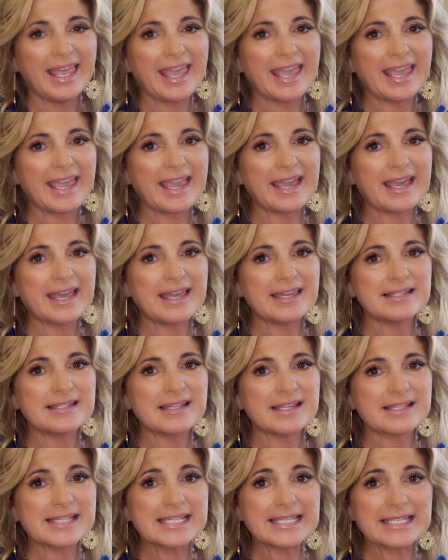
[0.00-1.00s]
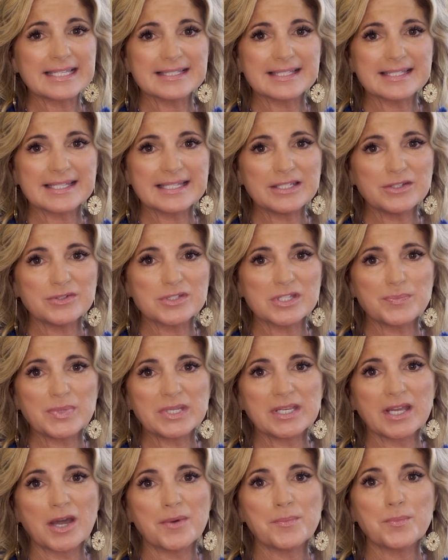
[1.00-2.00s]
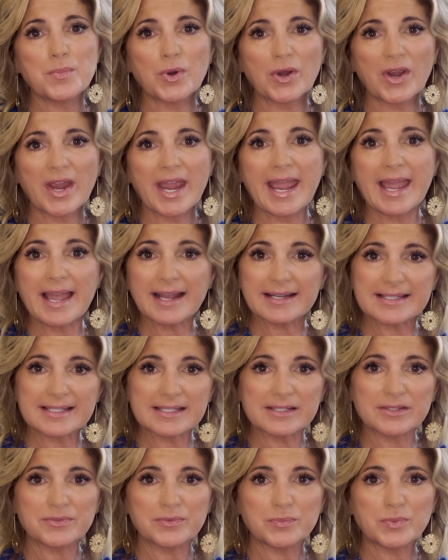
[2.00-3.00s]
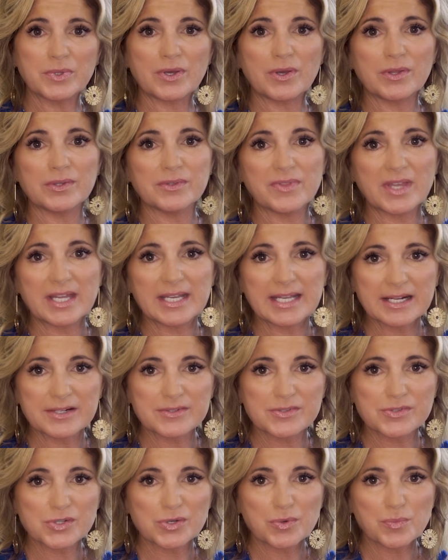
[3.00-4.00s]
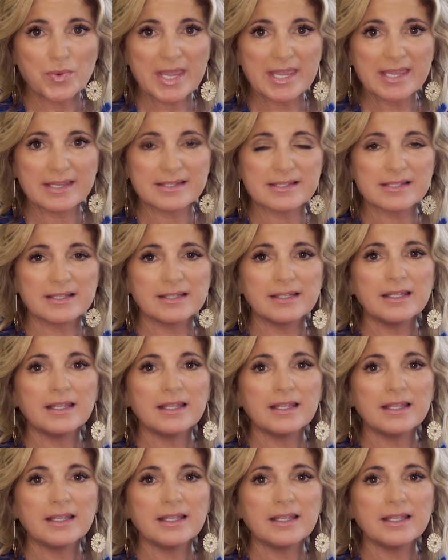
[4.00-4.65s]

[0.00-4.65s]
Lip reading: and as he continued to become more active with all of that extra weight,